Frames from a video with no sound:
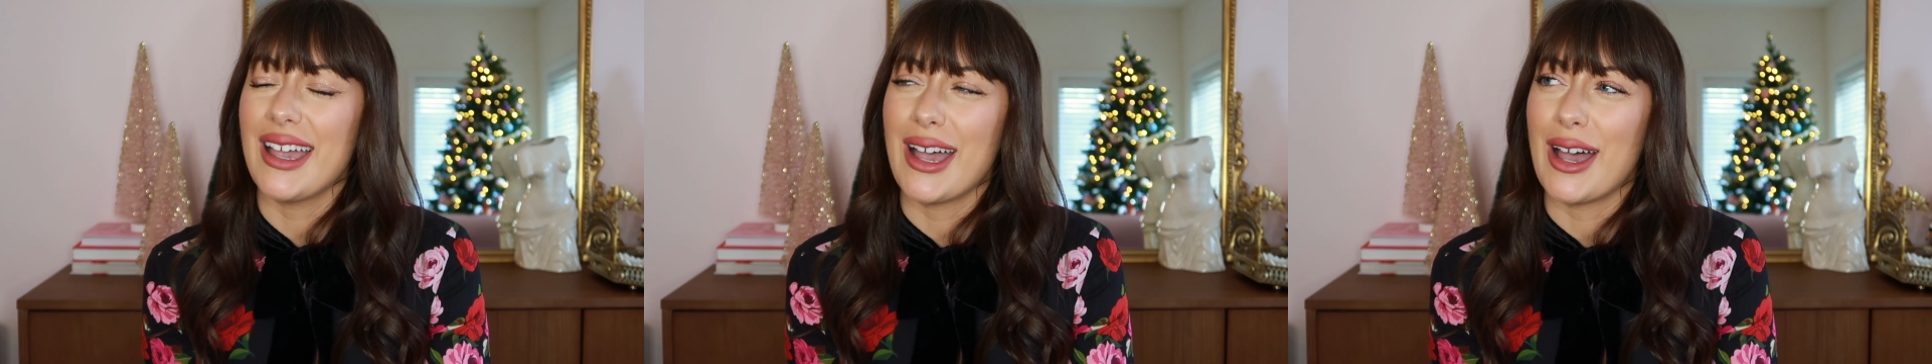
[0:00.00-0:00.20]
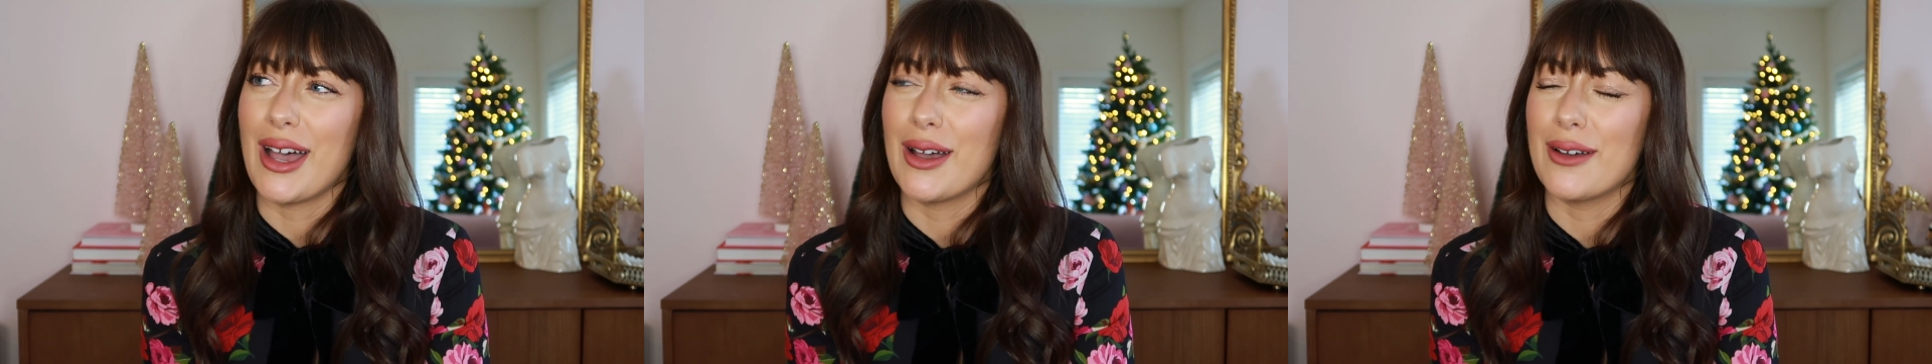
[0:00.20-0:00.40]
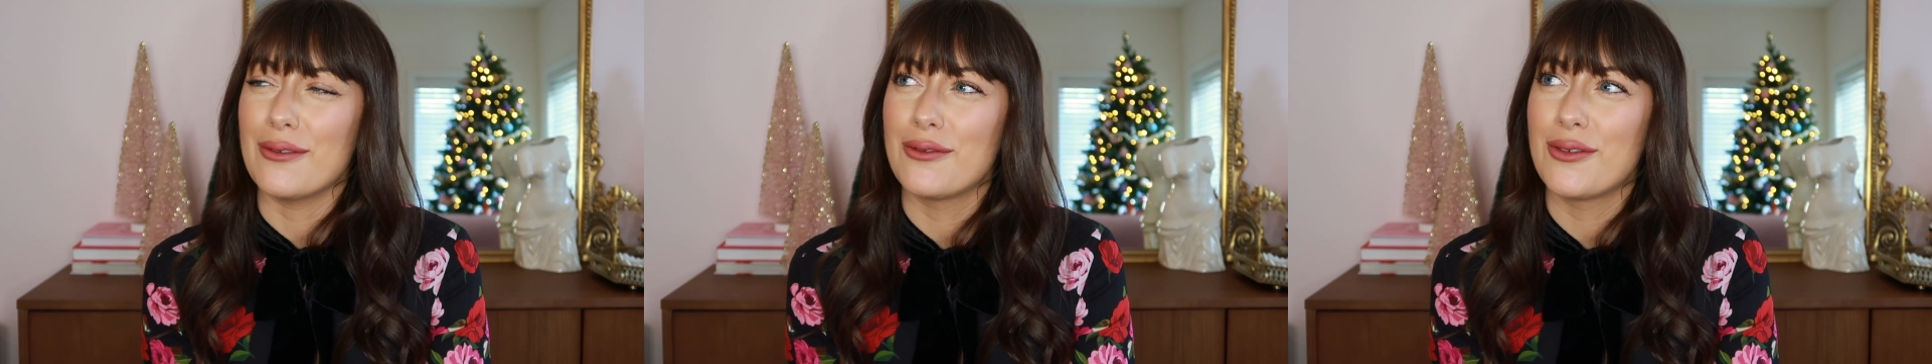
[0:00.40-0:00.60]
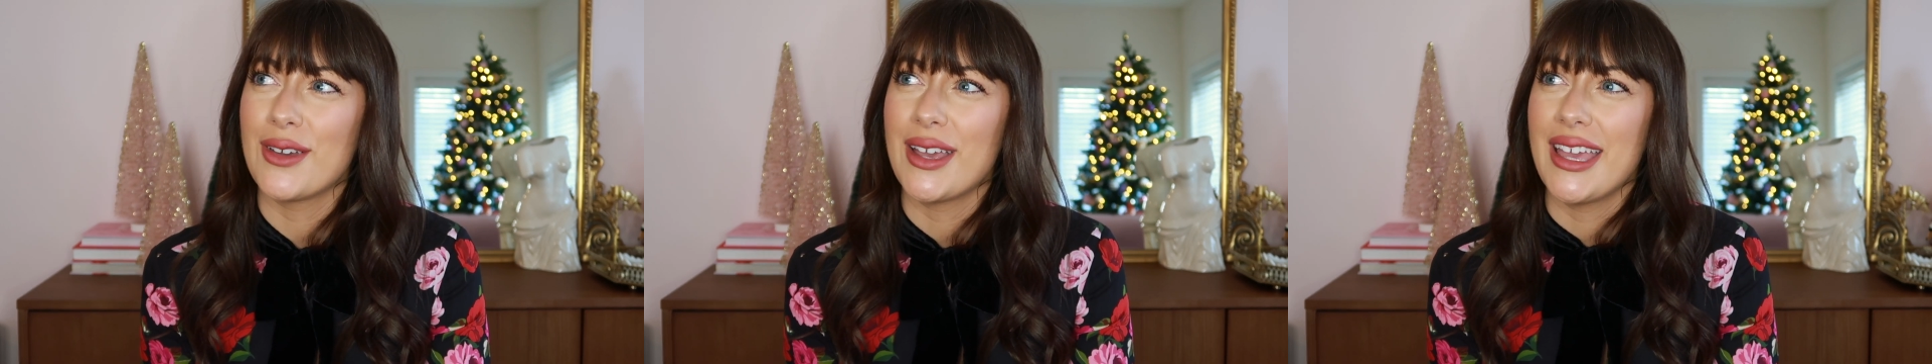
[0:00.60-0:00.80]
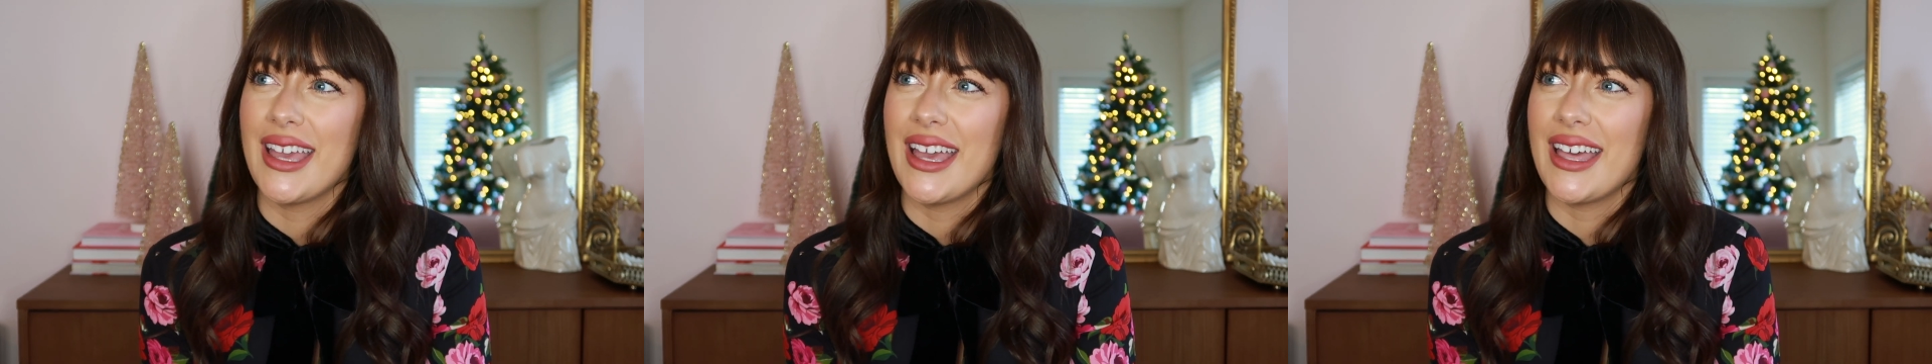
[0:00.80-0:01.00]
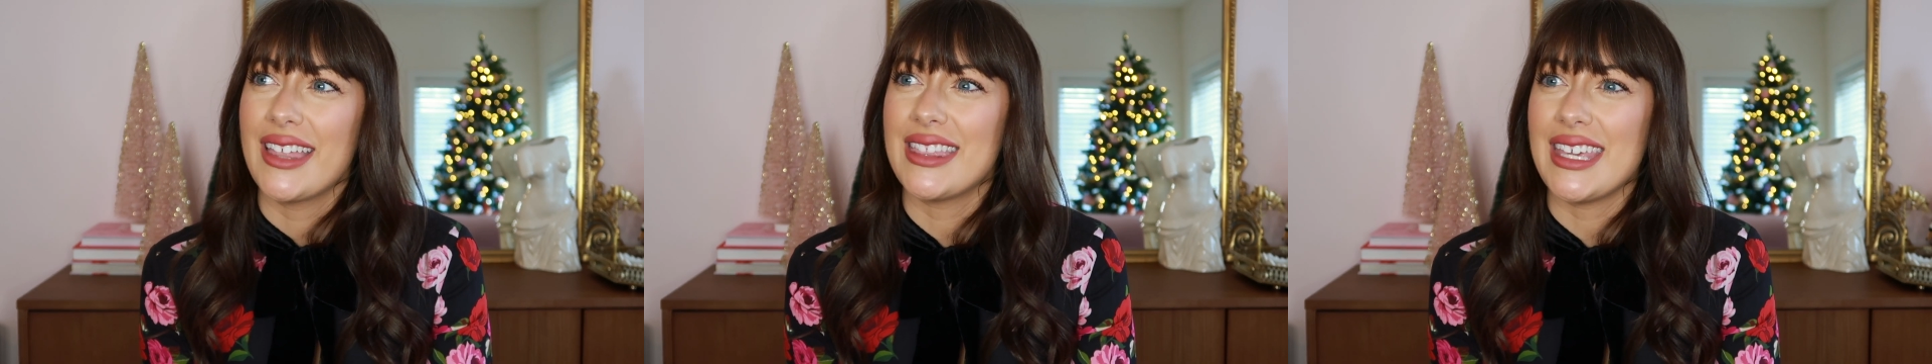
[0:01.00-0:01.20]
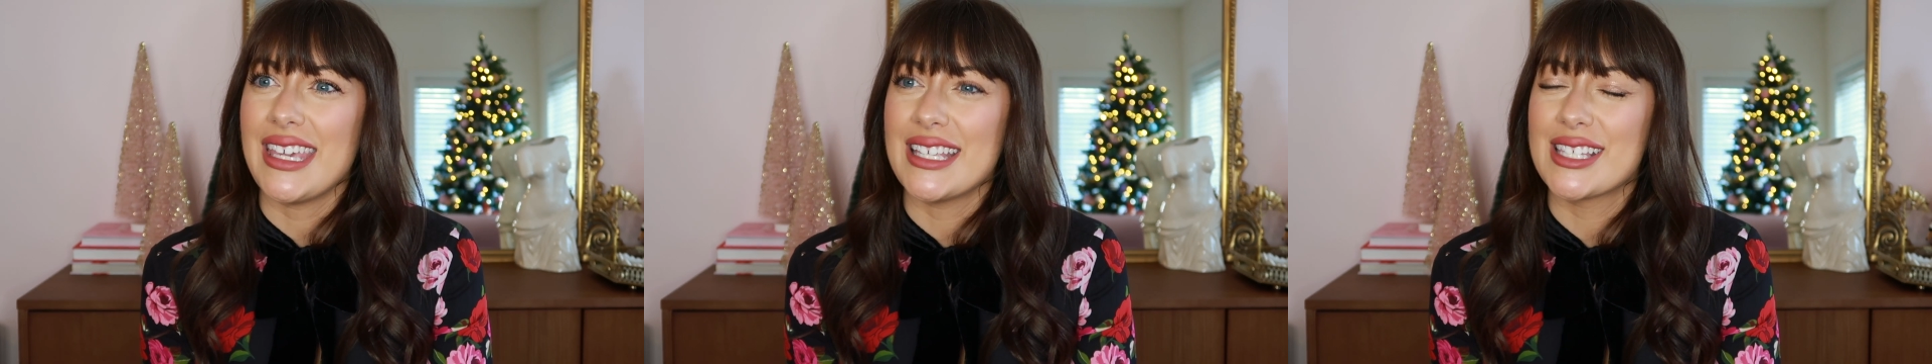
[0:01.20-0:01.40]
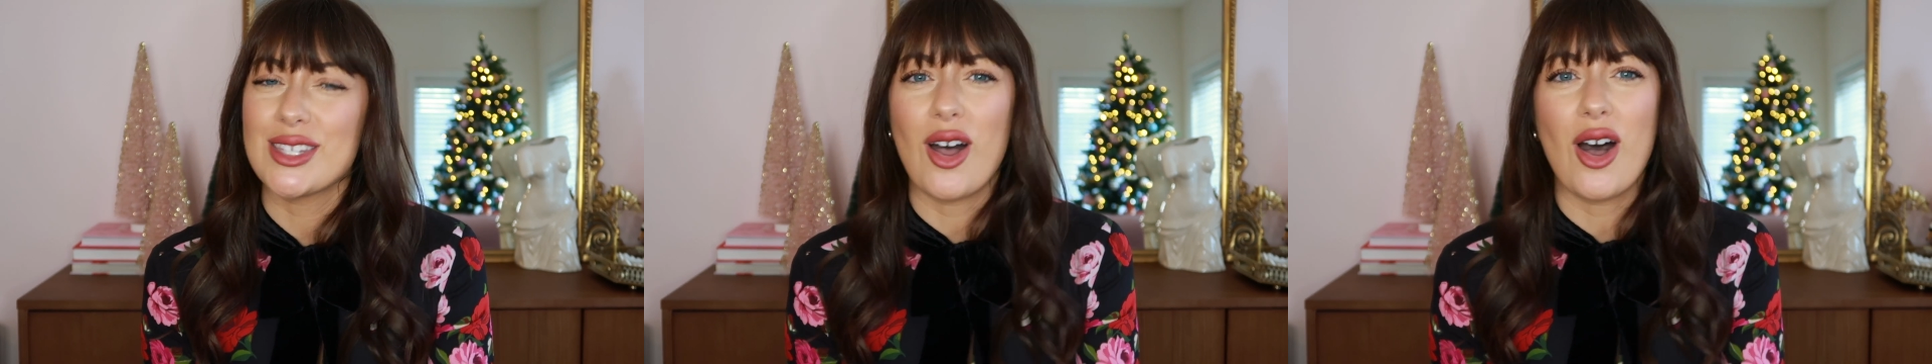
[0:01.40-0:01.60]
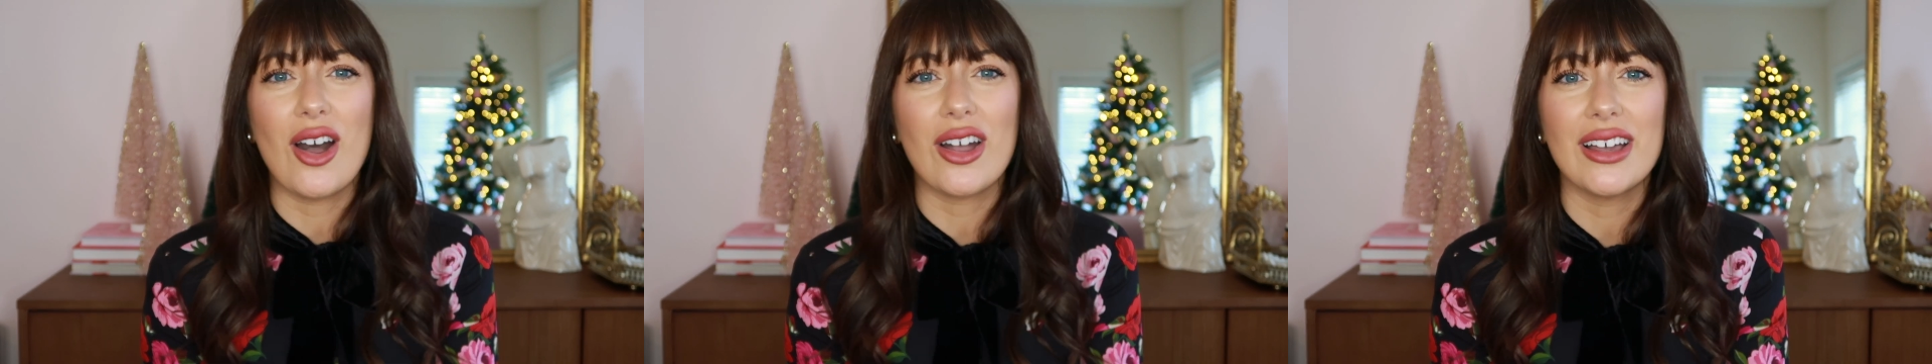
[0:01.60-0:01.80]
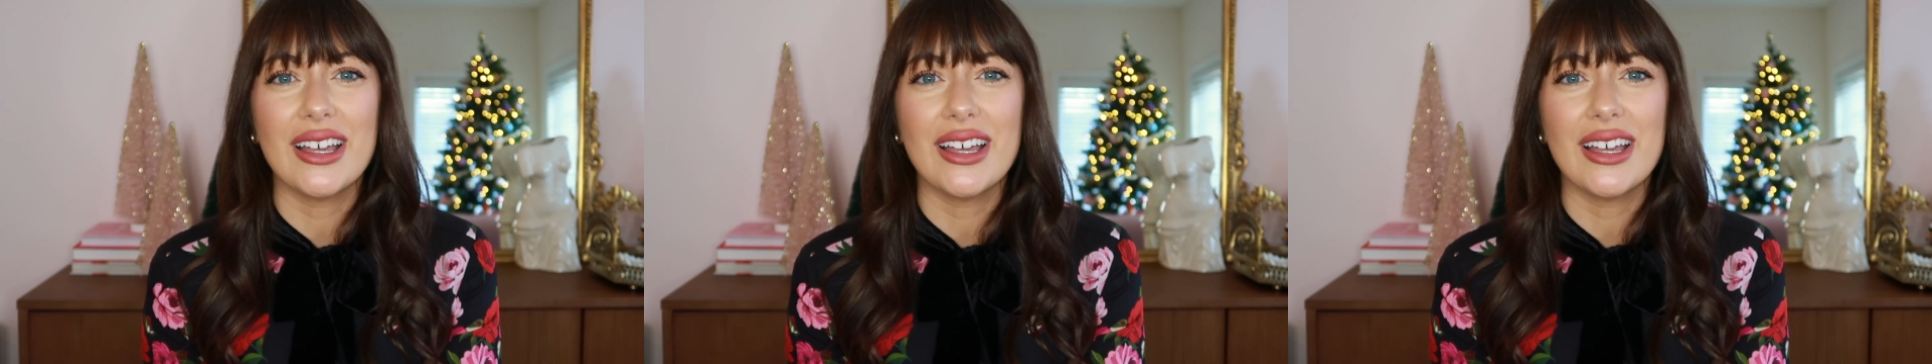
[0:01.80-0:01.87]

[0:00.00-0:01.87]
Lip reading: of the song